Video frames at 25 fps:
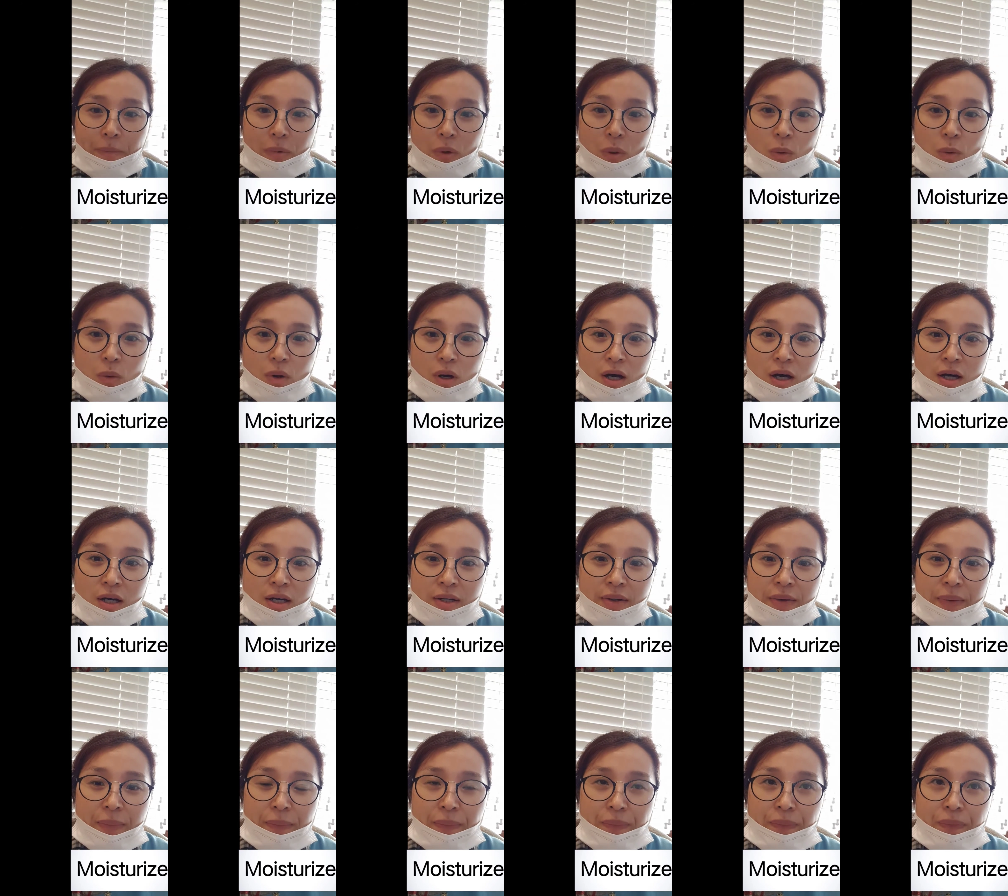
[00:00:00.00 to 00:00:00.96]

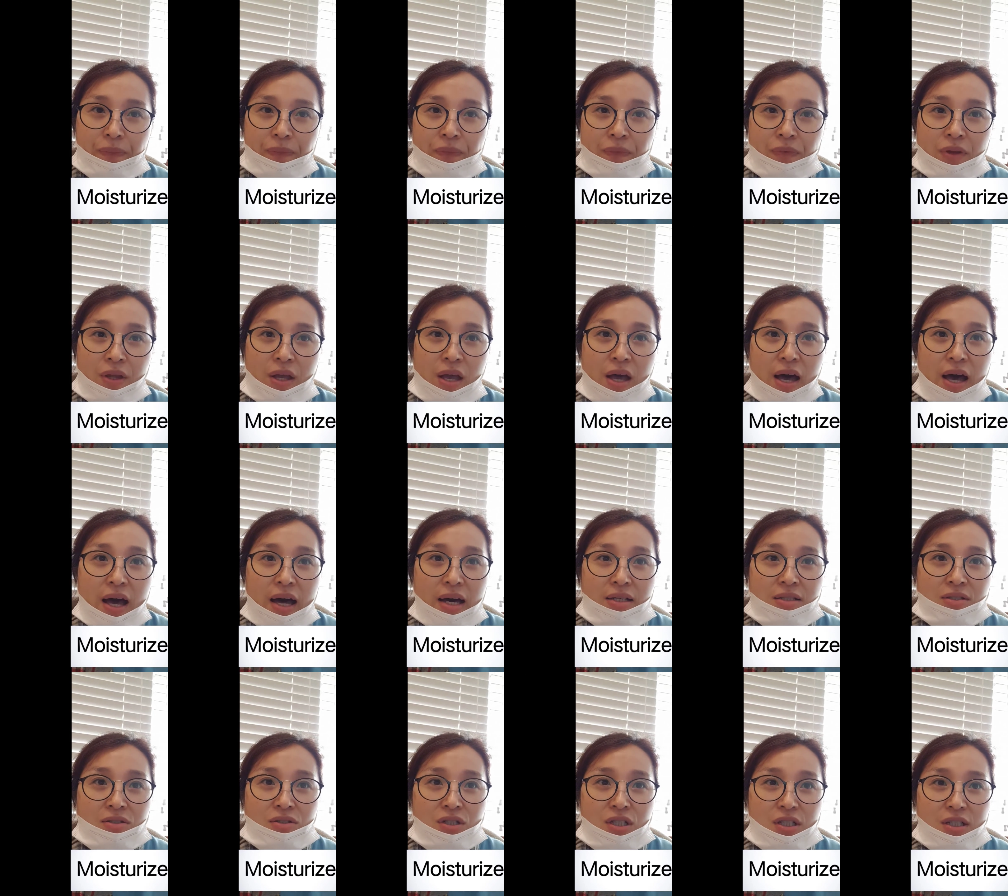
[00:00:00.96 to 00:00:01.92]
Well,
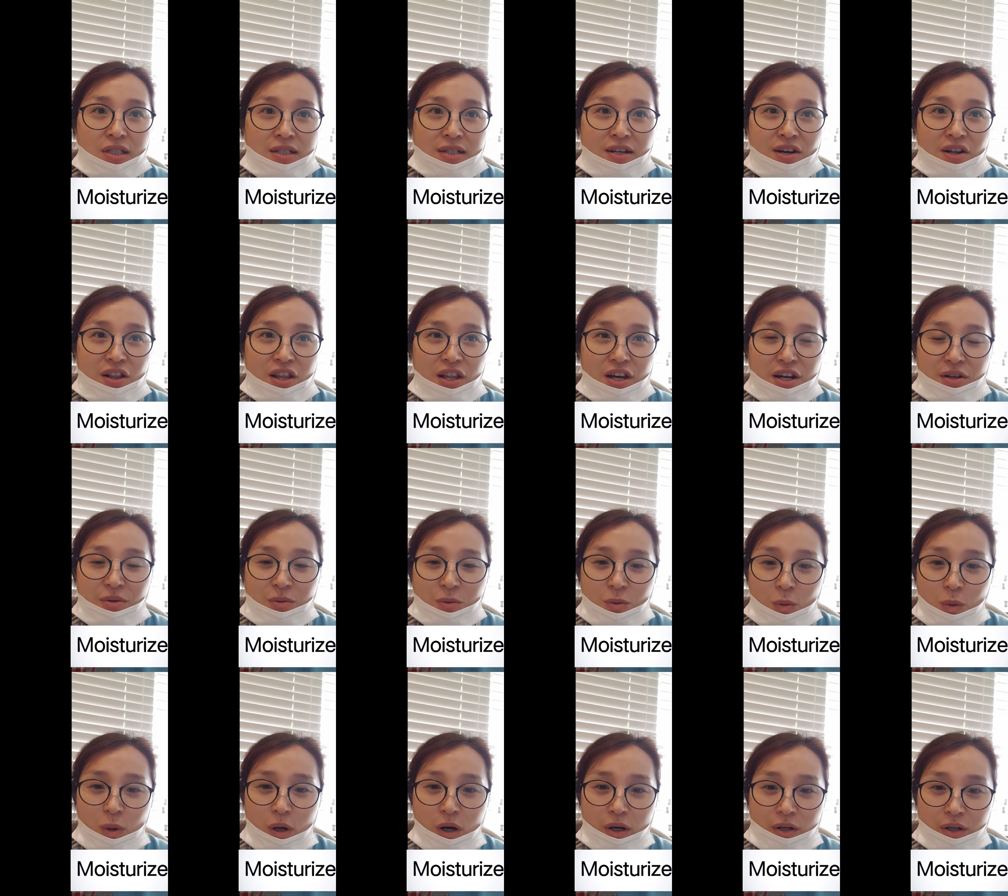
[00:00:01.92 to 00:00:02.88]
I drink a lot of
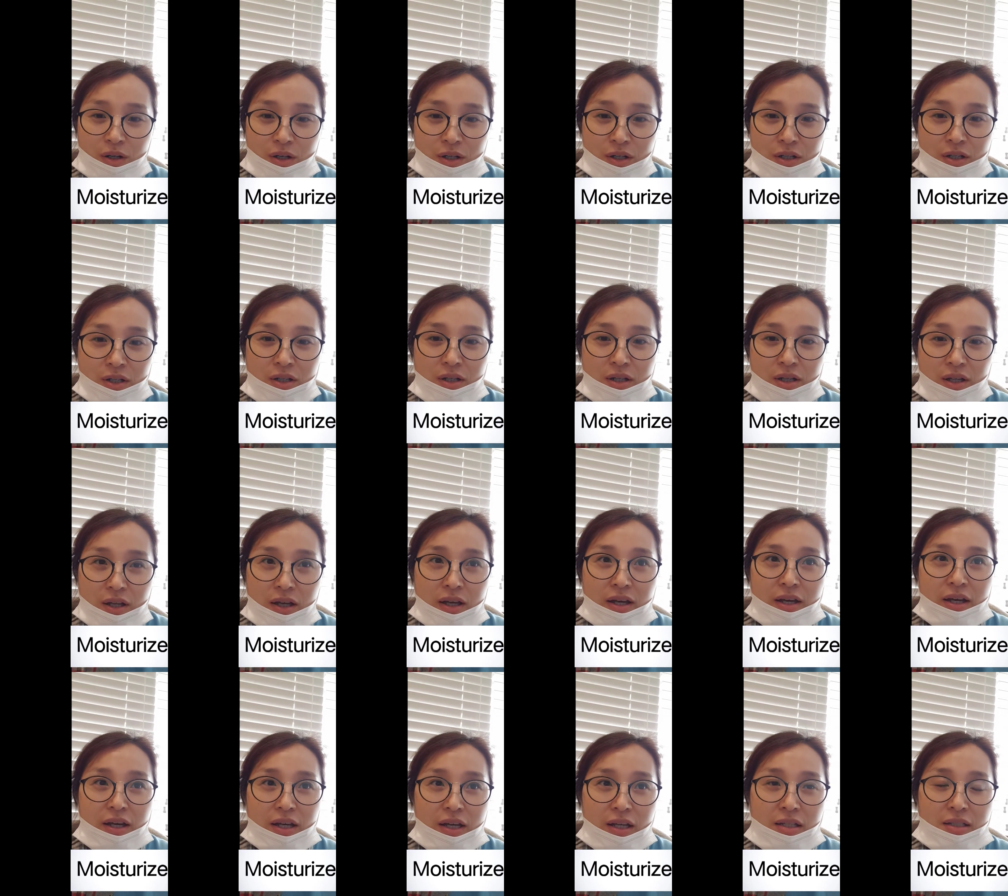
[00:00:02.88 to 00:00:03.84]
water
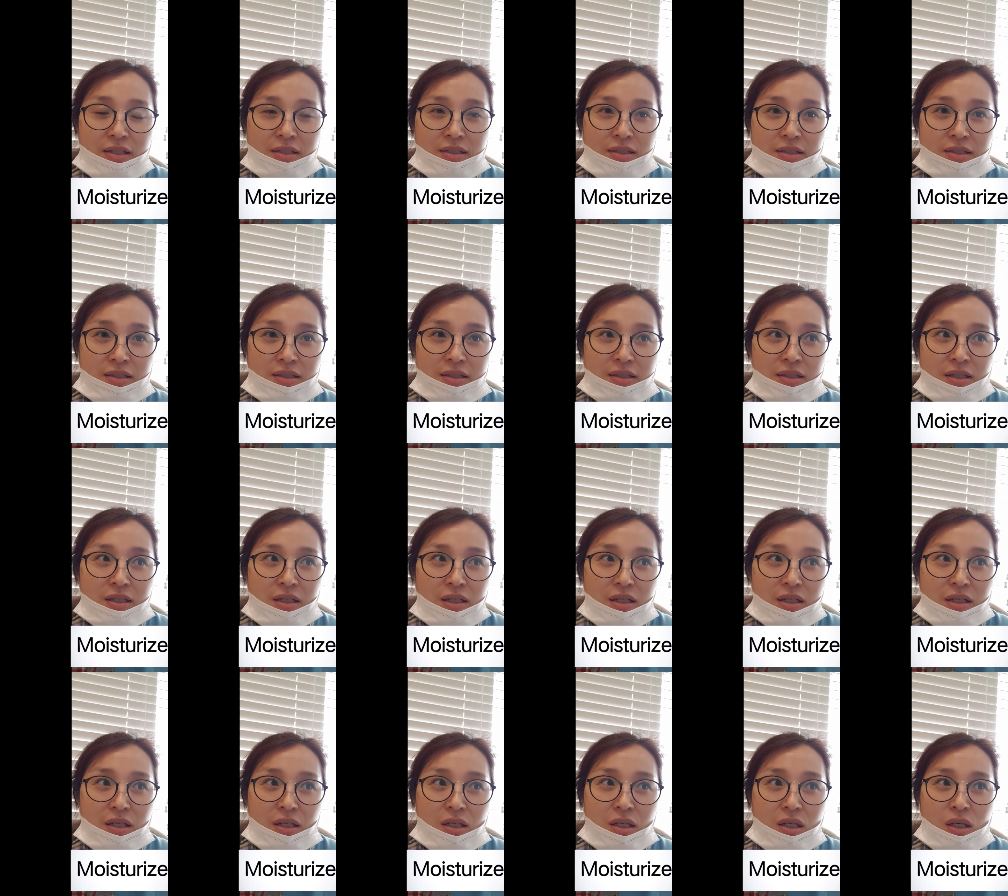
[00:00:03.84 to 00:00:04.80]
and
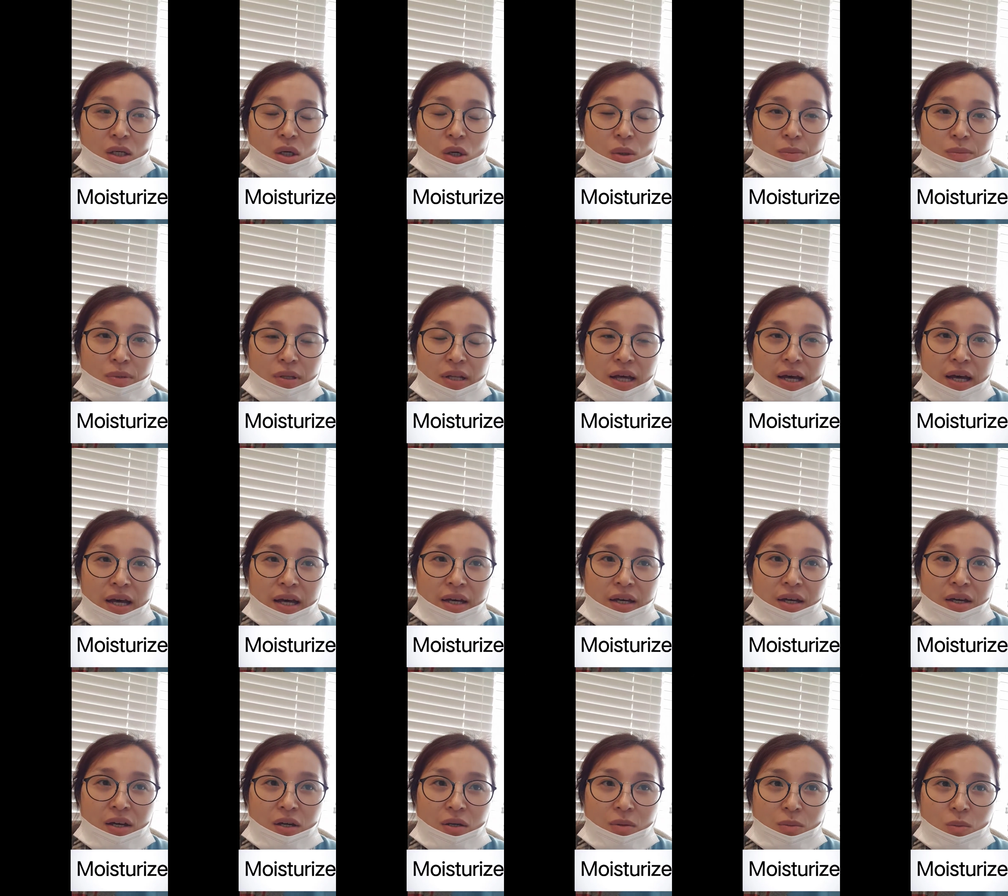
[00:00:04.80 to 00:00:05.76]

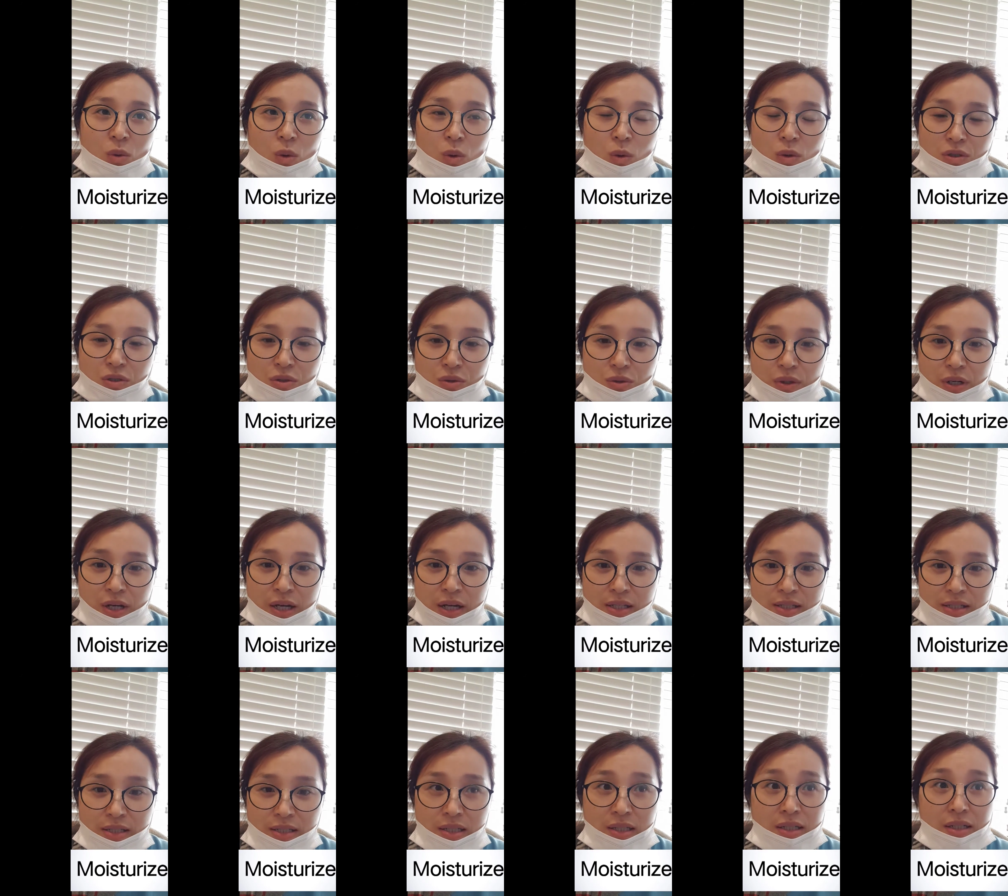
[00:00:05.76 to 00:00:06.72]
apply a
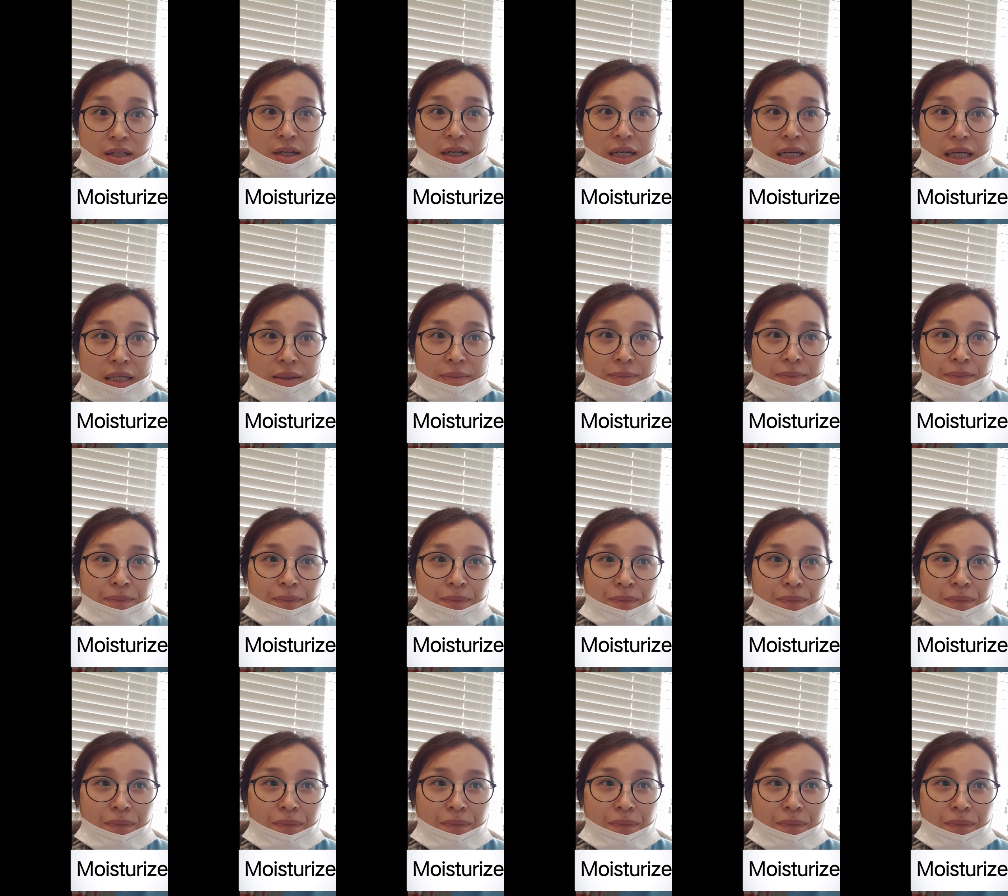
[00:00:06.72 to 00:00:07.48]
moisturizing cream